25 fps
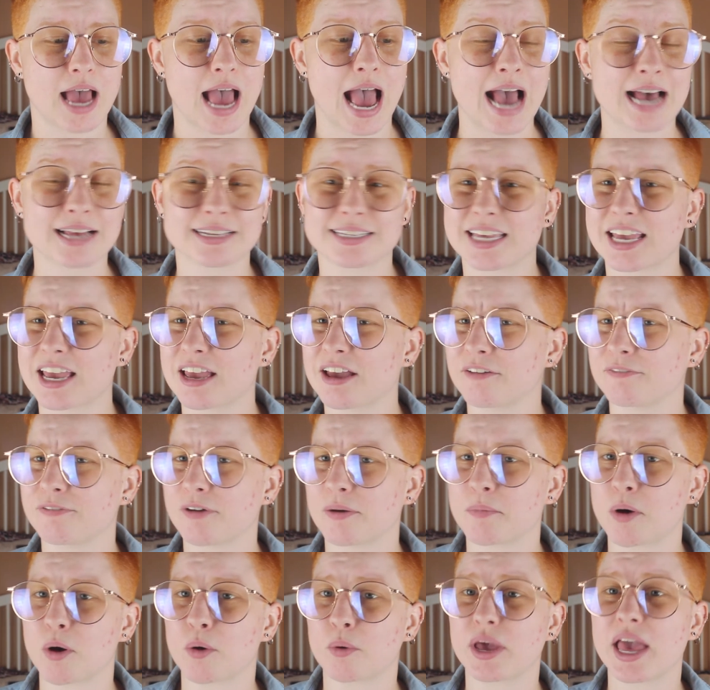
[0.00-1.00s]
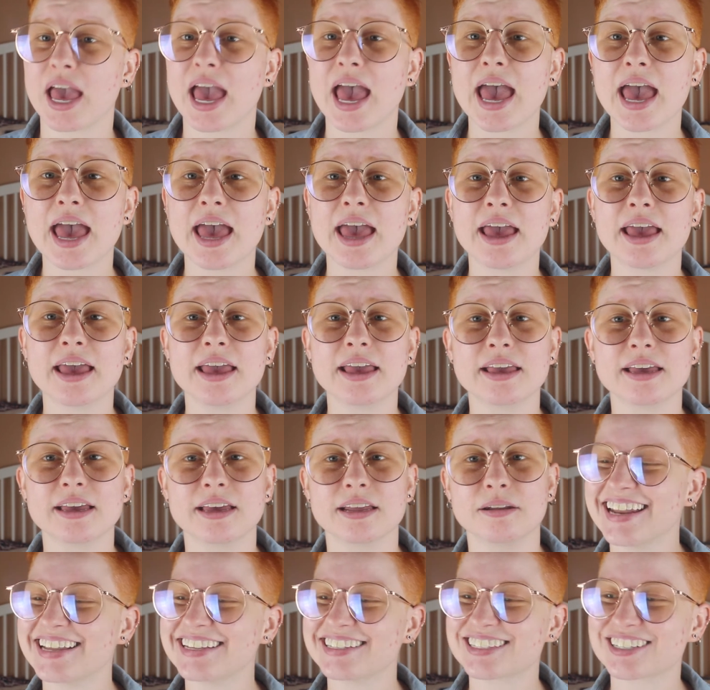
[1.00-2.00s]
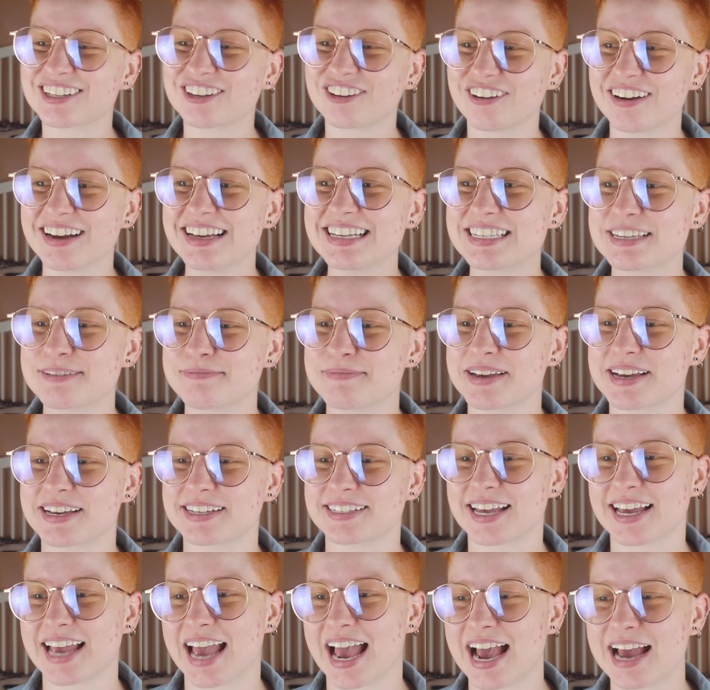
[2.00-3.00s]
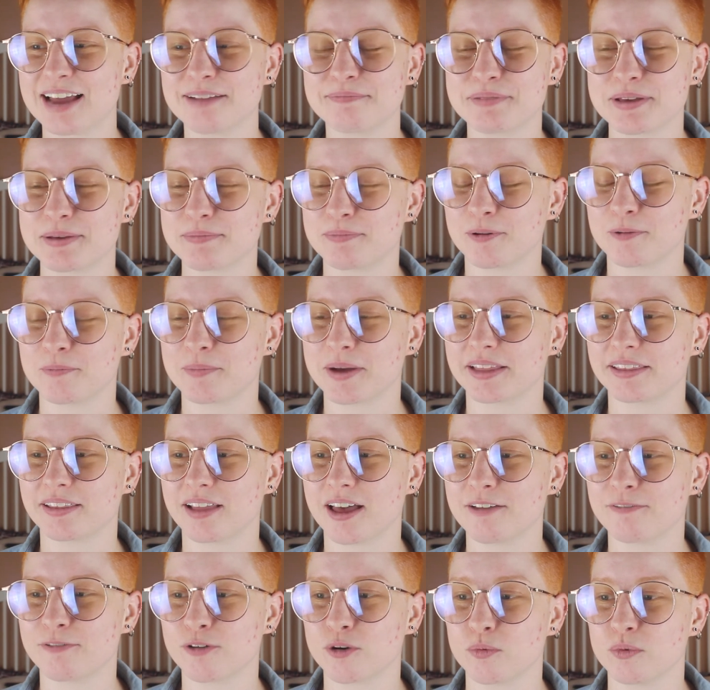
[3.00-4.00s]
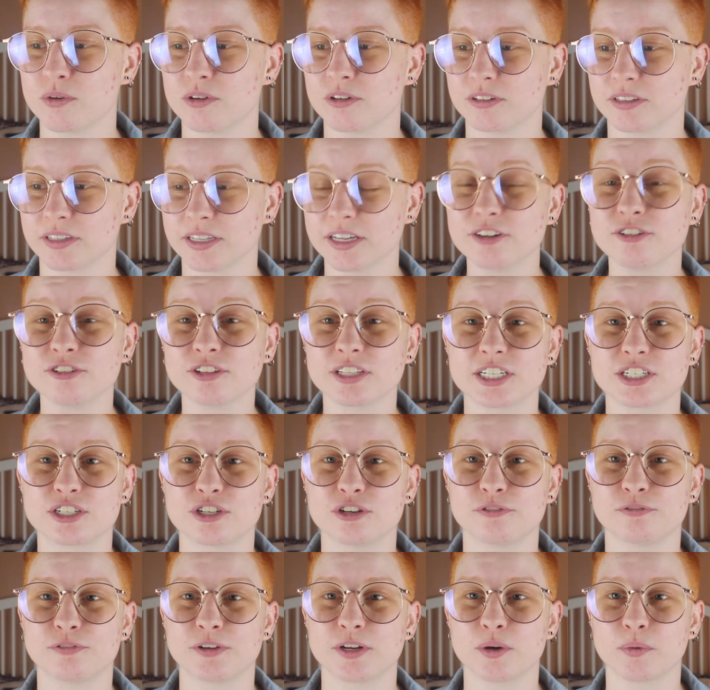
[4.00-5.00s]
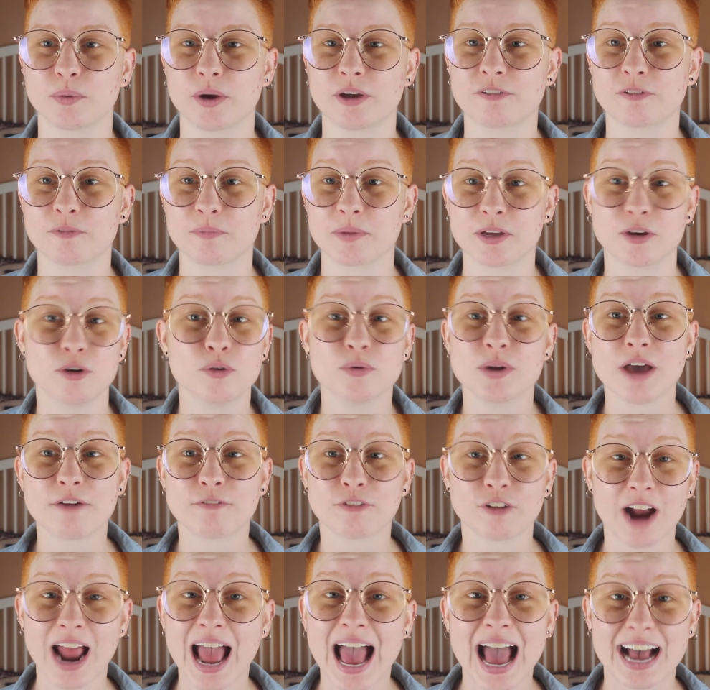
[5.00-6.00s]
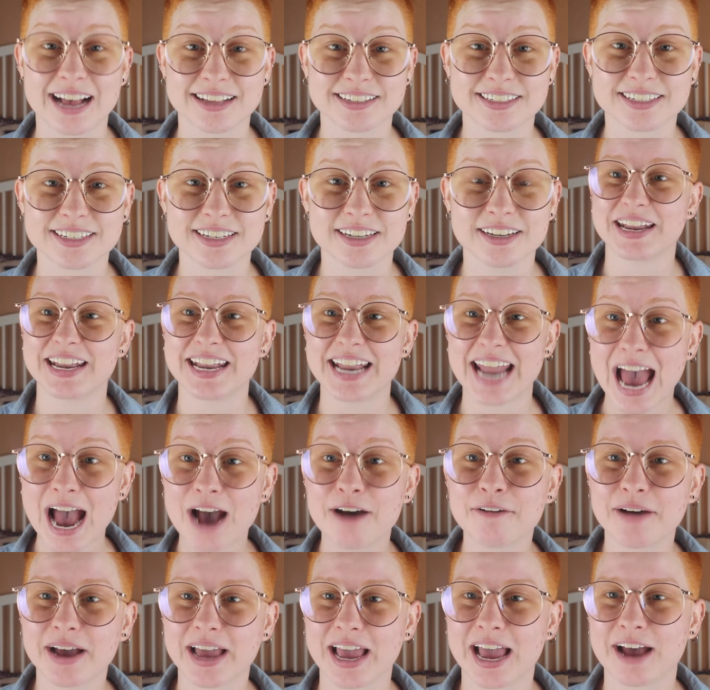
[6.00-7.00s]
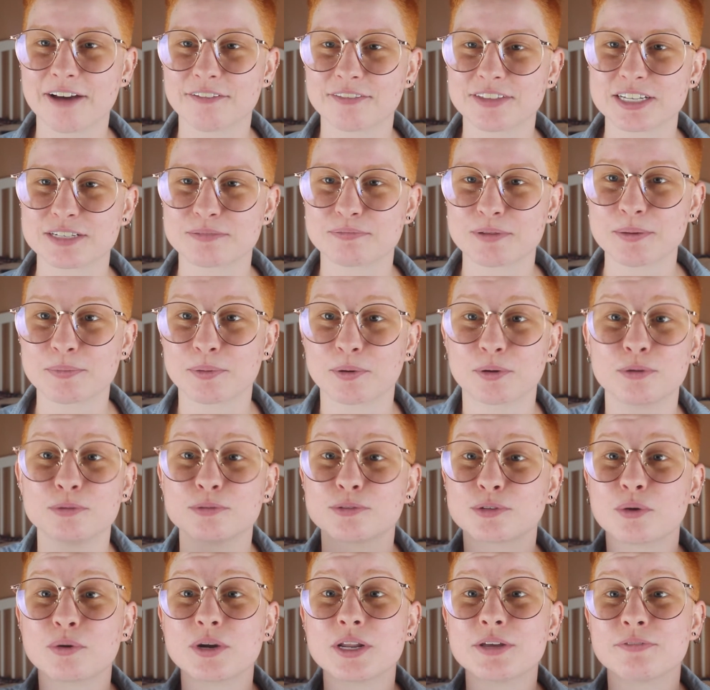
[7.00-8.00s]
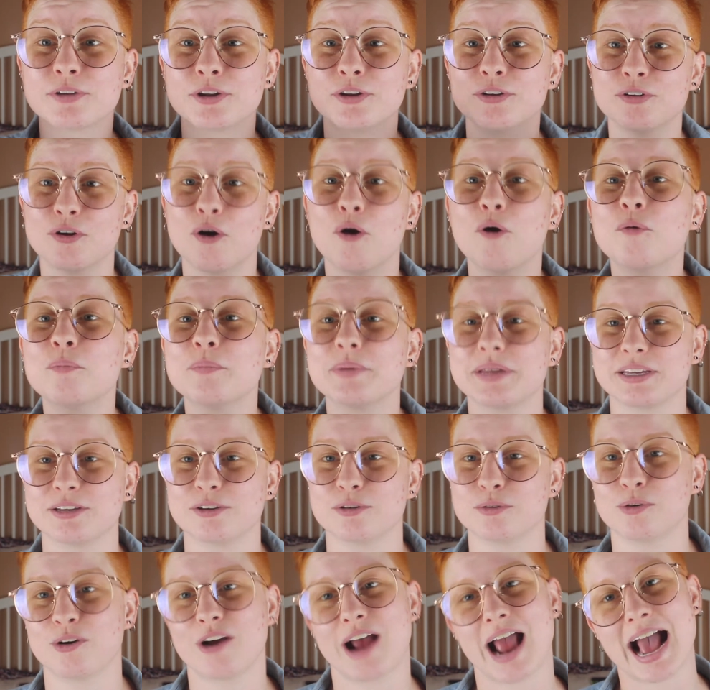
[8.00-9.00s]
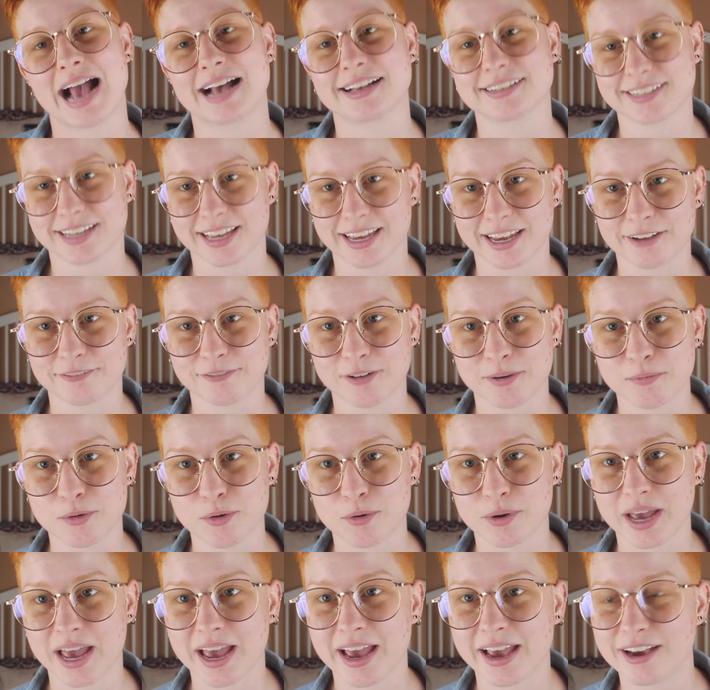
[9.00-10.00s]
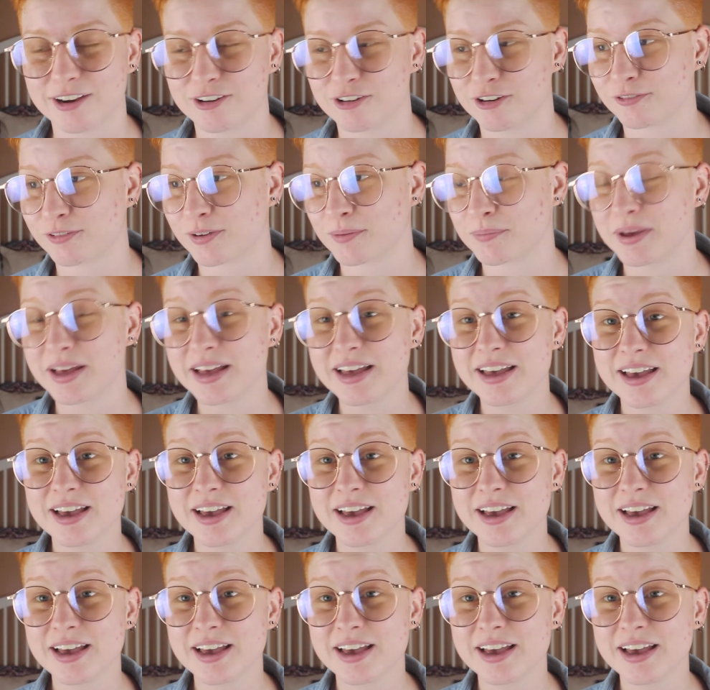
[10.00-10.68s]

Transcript: asking if I'm okay, and it's crazy because I had people in my life who were literally 2 feet away from me who never asked. Now I have these people who don't even know me who are asking if I'm okay or if I'm